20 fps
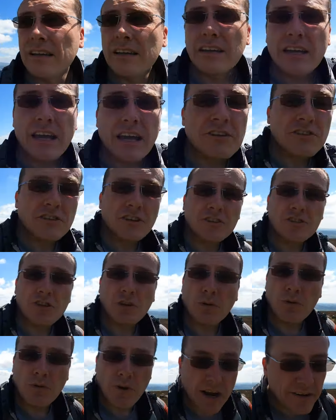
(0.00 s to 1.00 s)
In case you're not
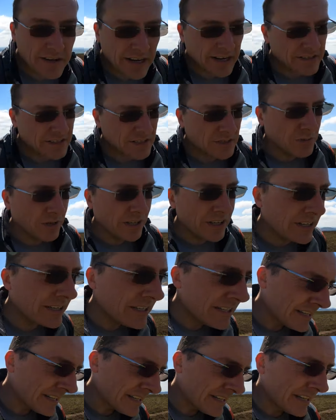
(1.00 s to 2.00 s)
sure what roundhouses were
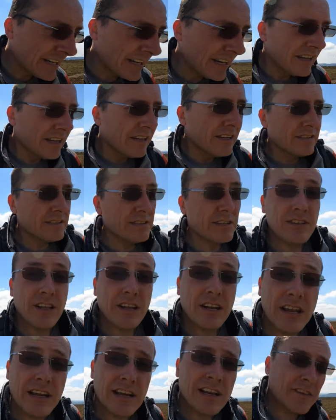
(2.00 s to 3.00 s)
during
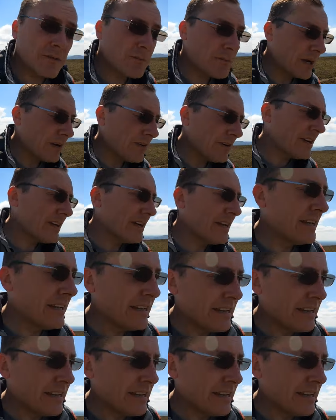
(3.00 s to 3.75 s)
the Neolithic period